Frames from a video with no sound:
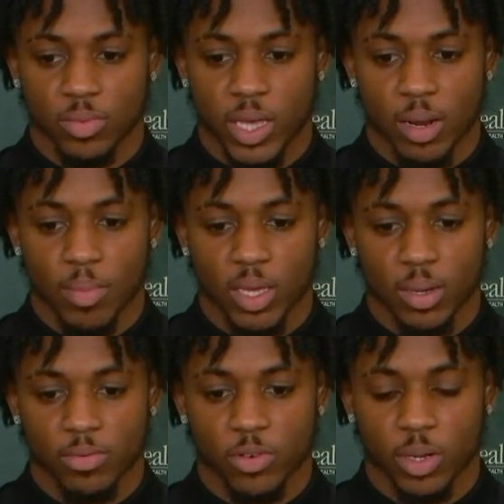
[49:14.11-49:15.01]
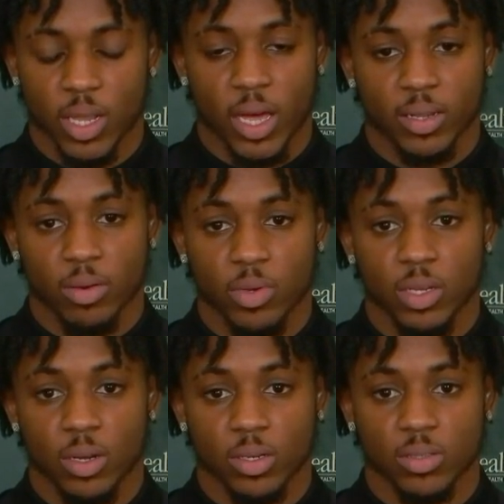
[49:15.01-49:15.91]
we got to make up for a lot that
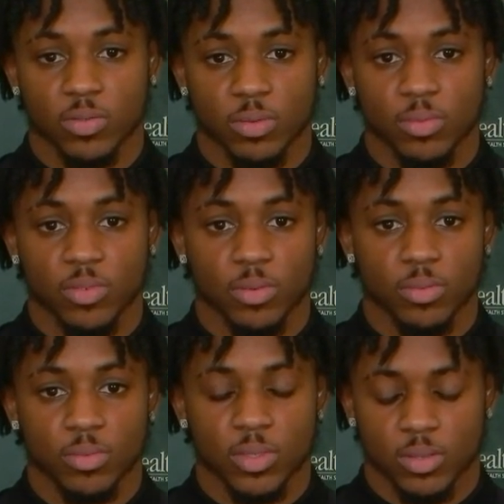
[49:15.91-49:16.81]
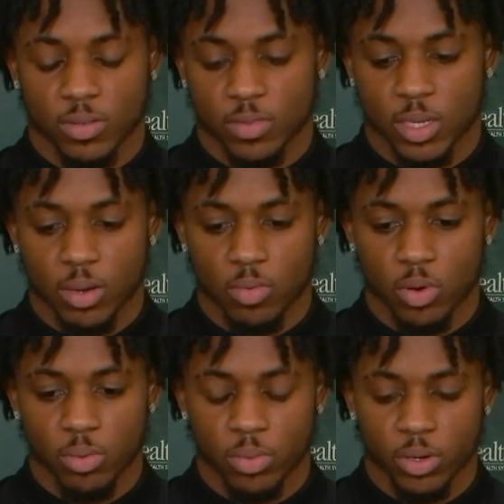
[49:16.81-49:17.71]
we lost from Sam
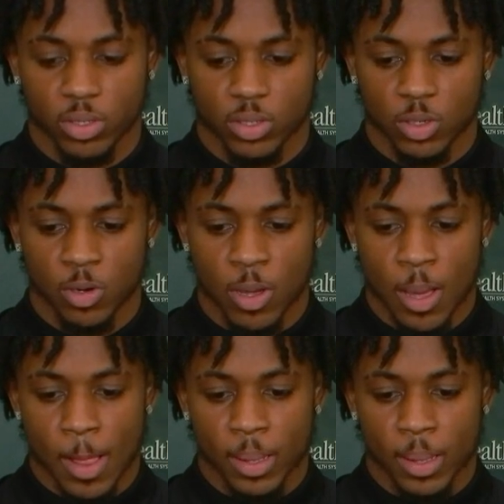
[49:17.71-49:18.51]
Woodenberg. So